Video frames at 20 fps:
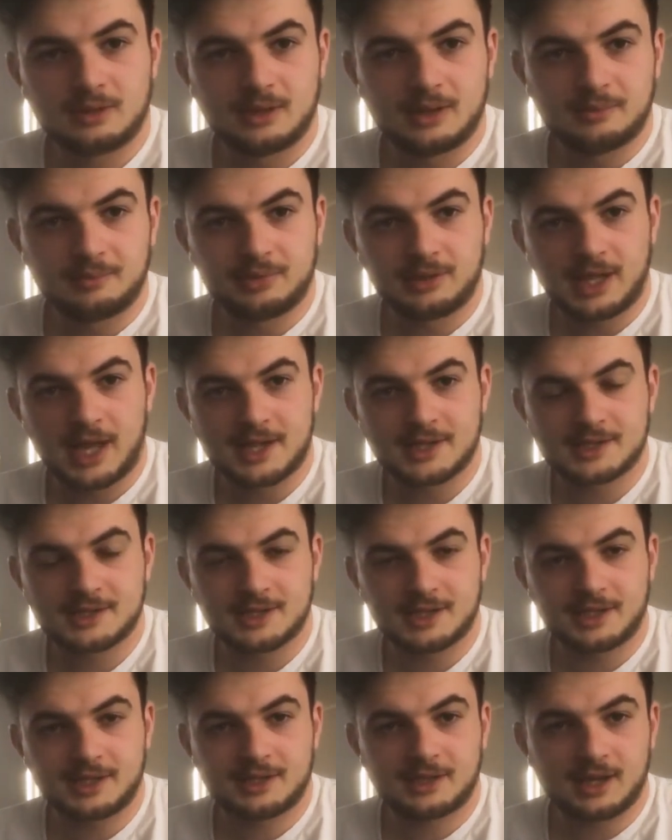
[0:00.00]

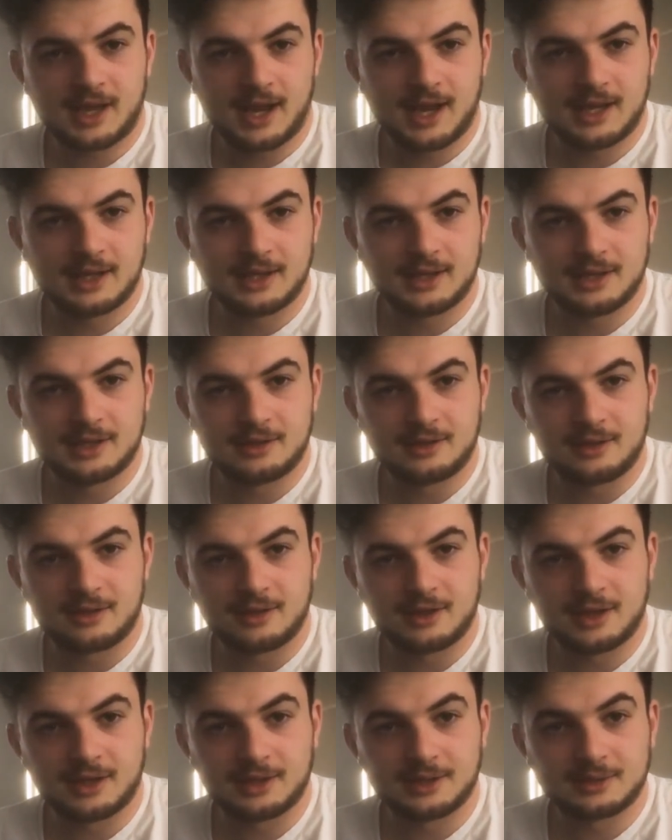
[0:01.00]
Plastic alien
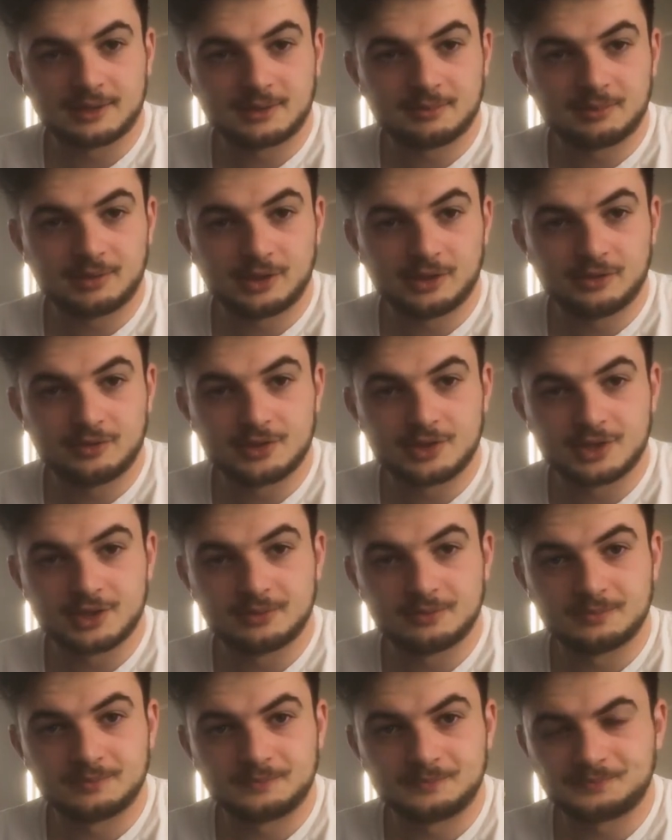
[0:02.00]
thing,
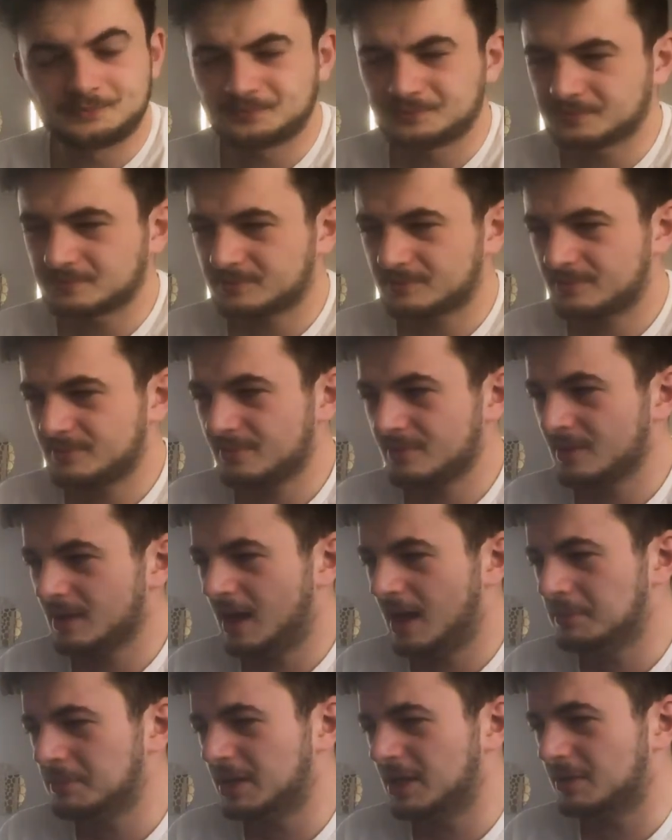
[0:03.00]
pollution. I
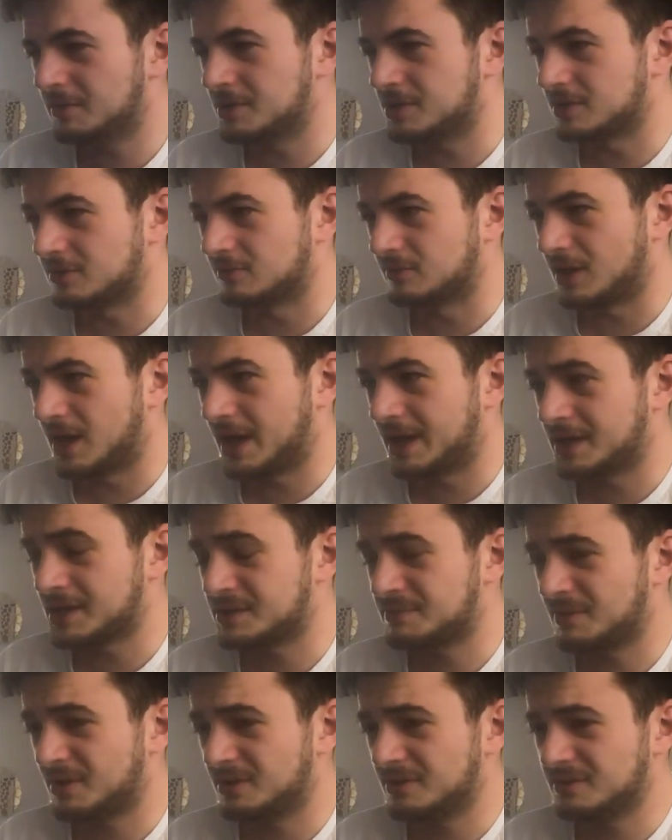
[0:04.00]
mean, it was alright, I
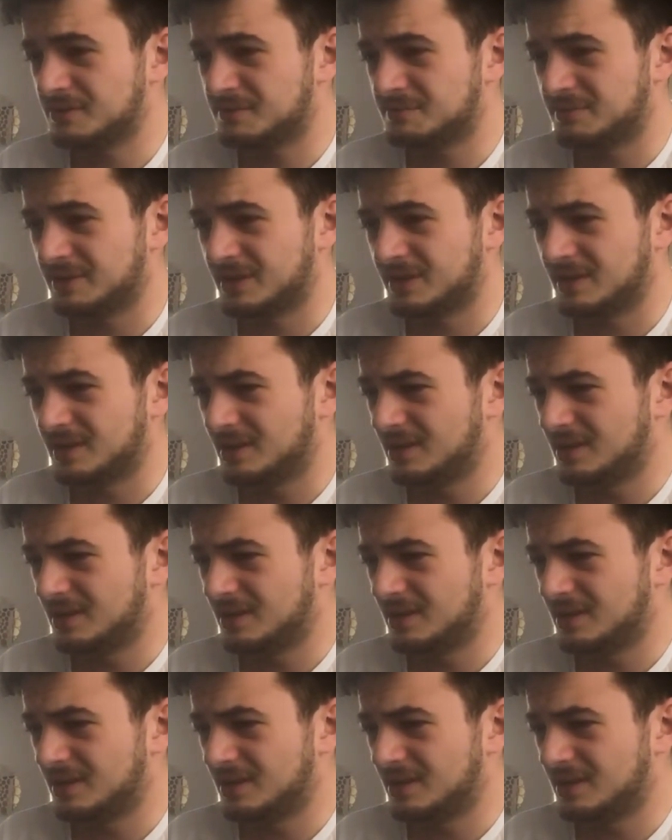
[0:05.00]
suppose, but